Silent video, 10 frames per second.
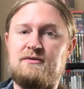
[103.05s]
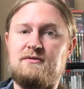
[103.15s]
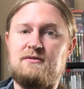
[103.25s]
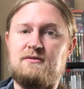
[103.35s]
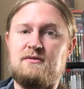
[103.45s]

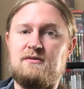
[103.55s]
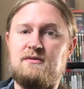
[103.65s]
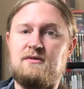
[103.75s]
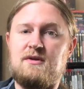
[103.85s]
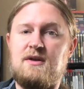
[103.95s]
And
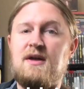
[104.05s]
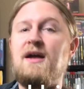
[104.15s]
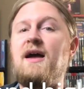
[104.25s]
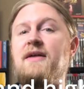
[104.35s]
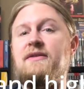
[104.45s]

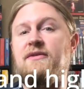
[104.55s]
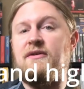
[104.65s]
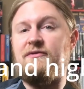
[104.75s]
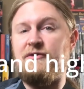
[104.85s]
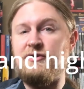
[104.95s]
then
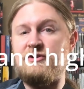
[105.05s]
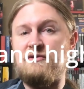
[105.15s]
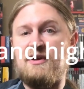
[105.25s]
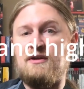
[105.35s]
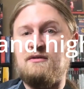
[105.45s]
the 1st
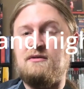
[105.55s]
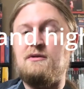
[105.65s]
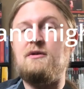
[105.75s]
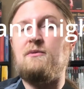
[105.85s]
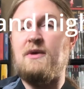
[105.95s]
string,
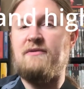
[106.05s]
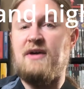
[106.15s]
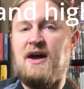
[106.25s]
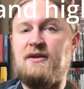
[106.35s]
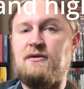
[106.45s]
we have
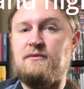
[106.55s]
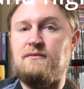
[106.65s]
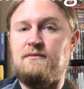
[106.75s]
the high note.